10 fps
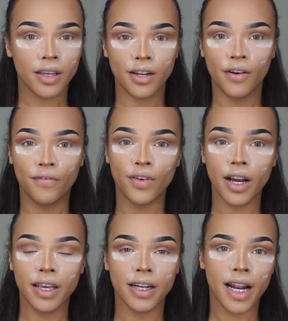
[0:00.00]
You know,
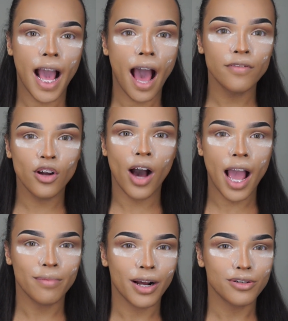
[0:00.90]
fuck it. And I have no
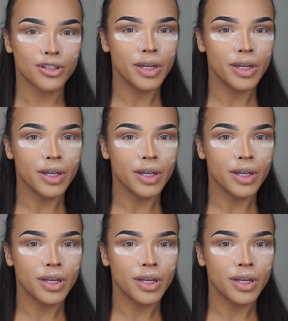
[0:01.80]
eyebrows.